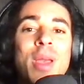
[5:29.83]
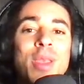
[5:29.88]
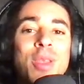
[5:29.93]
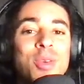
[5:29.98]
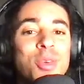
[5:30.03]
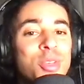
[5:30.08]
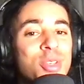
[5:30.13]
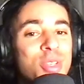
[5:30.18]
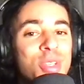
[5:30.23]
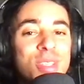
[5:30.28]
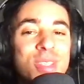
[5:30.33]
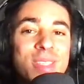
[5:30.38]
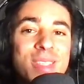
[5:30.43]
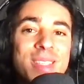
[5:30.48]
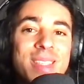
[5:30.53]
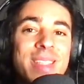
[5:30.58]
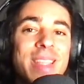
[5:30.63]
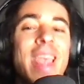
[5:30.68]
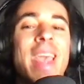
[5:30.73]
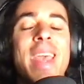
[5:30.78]
you're just
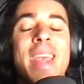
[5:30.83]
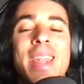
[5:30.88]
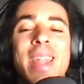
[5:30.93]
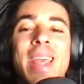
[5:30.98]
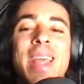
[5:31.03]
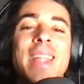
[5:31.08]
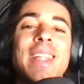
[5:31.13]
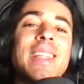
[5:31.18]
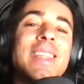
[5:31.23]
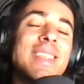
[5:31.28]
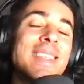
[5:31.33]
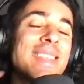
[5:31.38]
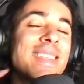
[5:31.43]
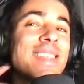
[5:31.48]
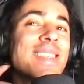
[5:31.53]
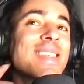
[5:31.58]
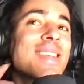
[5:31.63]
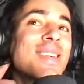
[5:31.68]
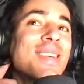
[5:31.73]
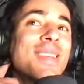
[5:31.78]
dead and this
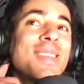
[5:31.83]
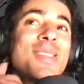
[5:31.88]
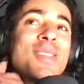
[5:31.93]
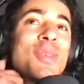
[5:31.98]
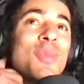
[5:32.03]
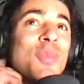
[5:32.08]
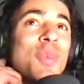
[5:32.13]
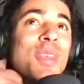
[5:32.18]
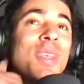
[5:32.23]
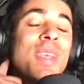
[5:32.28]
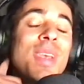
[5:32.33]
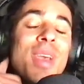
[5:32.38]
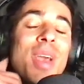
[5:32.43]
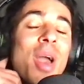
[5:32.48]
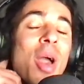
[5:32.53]
is going to be